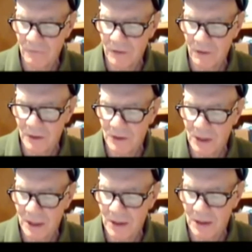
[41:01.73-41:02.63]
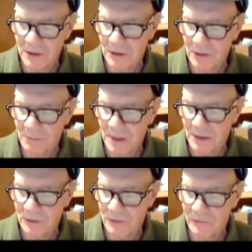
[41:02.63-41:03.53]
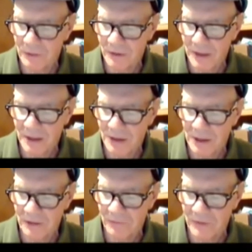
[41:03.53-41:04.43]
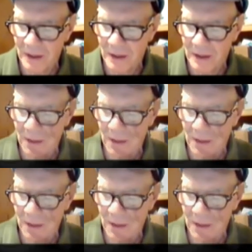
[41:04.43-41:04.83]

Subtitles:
flowing gently to the measure of your dancing feet.